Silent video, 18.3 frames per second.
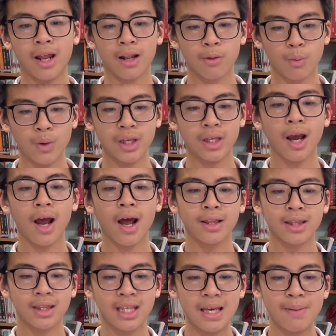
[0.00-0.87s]
reach a
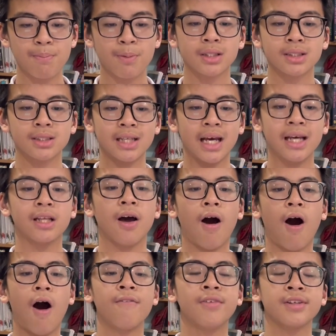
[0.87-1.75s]
deeper state
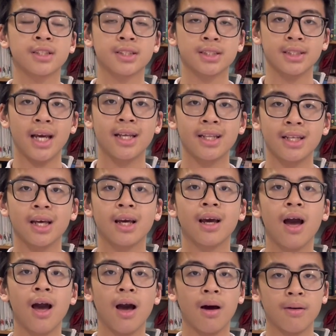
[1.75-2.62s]
of understanding
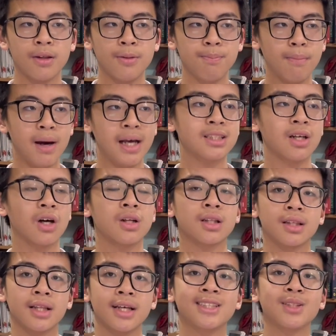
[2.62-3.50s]
based on the
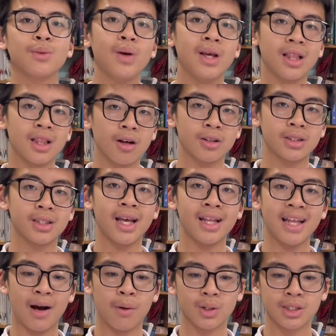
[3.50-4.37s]
things we learned
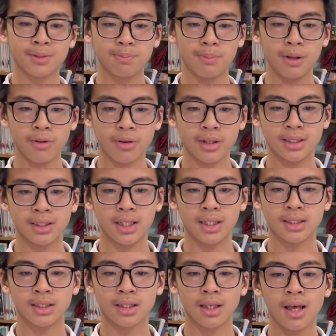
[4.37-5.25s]
in our
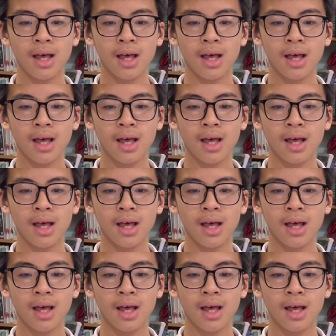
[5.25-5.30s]
experiences.